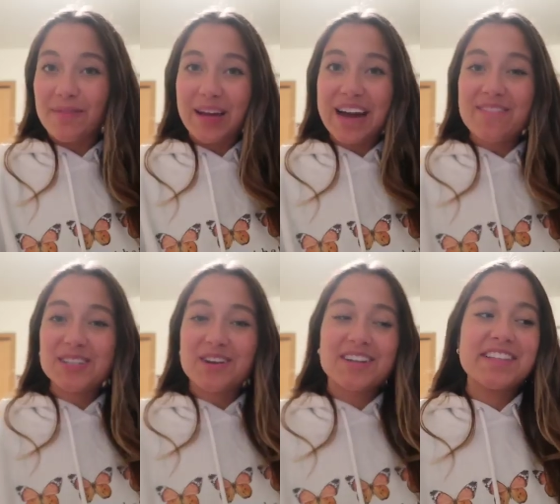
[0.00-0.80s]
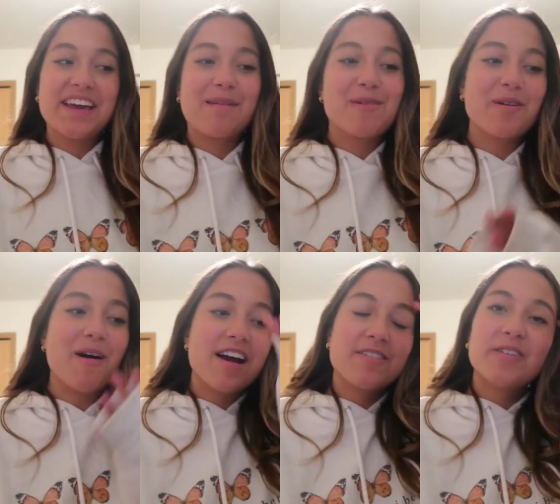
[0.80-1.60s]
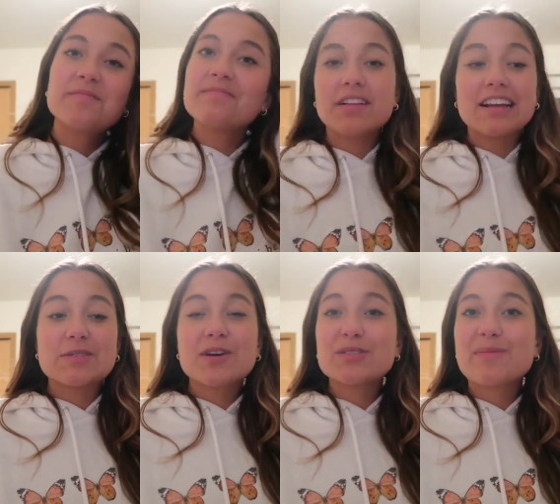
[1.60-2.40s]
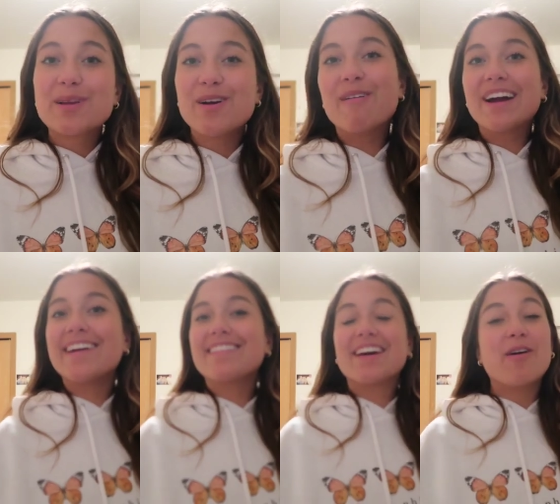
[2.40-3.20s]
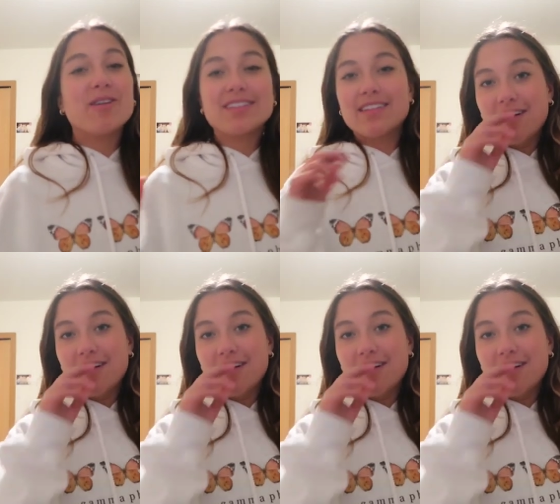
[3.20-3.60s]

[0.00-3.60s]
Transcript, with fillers: feel like I haven't talked to the camera in a while, that's because we've been going like all day